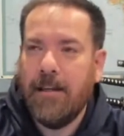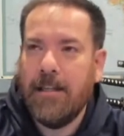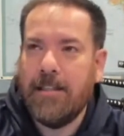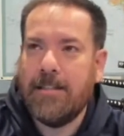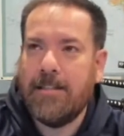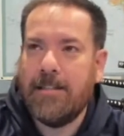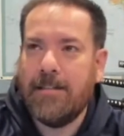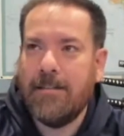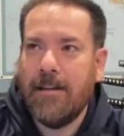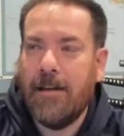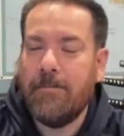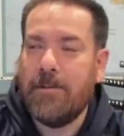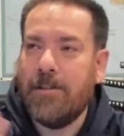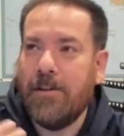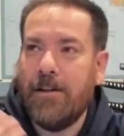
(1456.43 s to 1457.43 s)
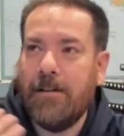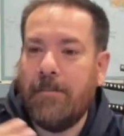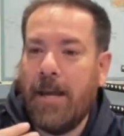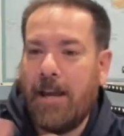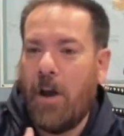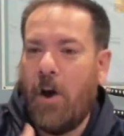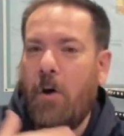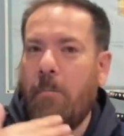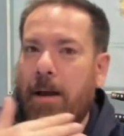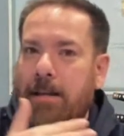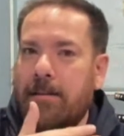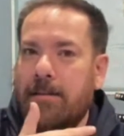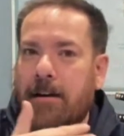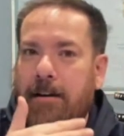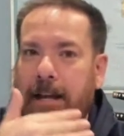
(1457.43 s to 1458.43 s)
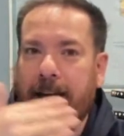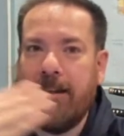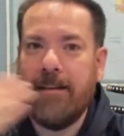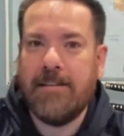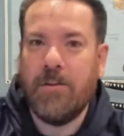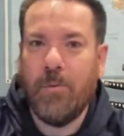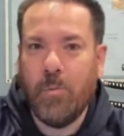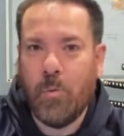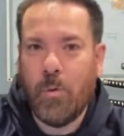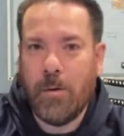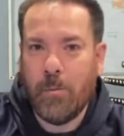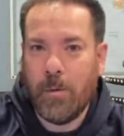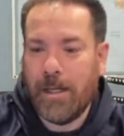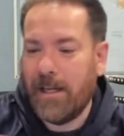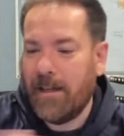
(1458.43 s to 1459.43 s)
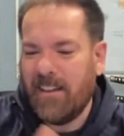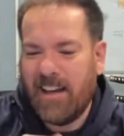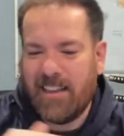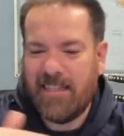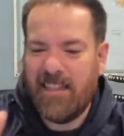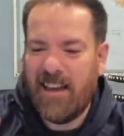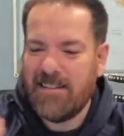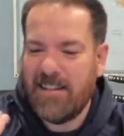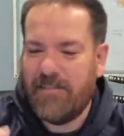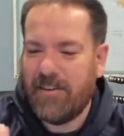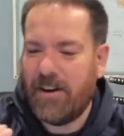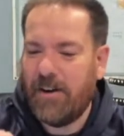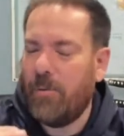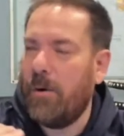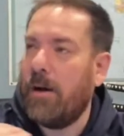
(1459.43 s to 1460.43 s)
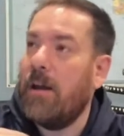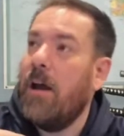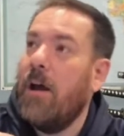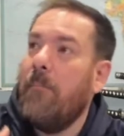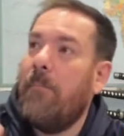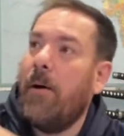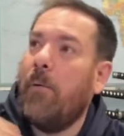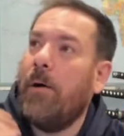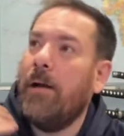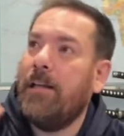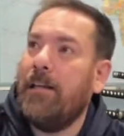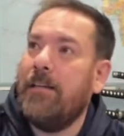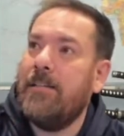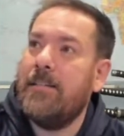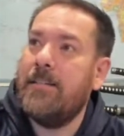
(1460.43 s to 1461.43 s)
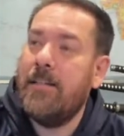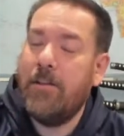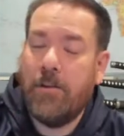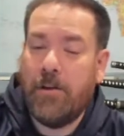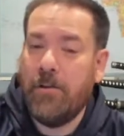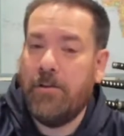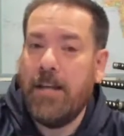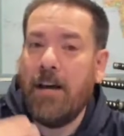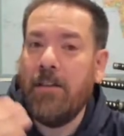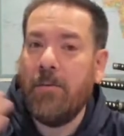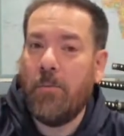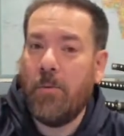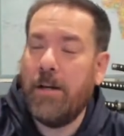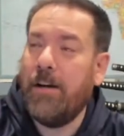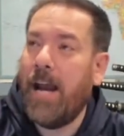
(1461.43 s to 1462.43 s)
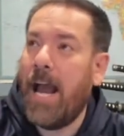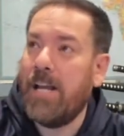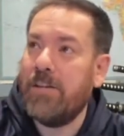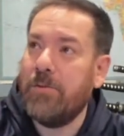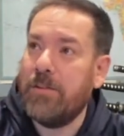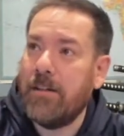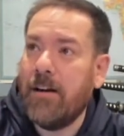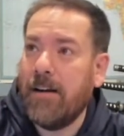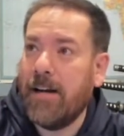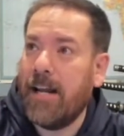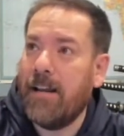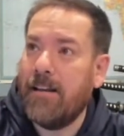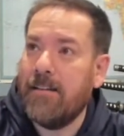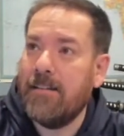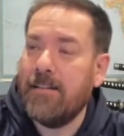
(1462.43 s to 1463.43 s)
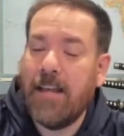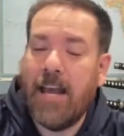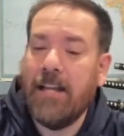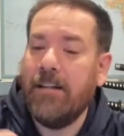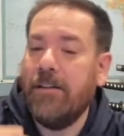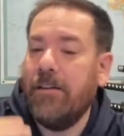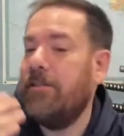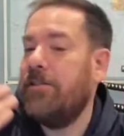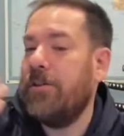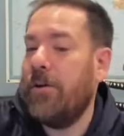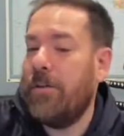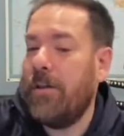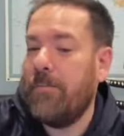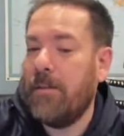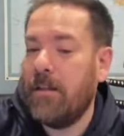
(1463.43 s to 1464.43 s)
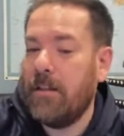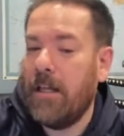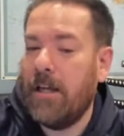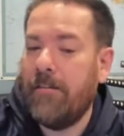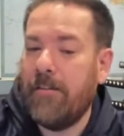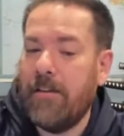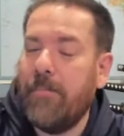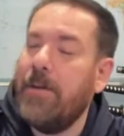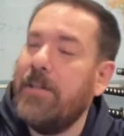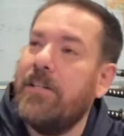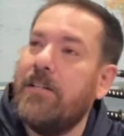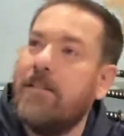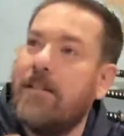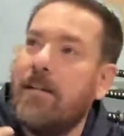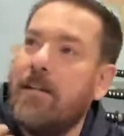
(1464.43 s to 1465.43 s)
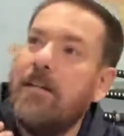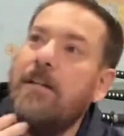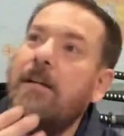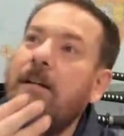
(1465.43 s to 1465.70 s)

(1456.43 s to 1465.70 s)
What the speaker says: It's absurd to be like, oh, my start date is in 1 week. Like, that's never going to work. But when you tell them when your actual start date is, and you show them the letter of admissions.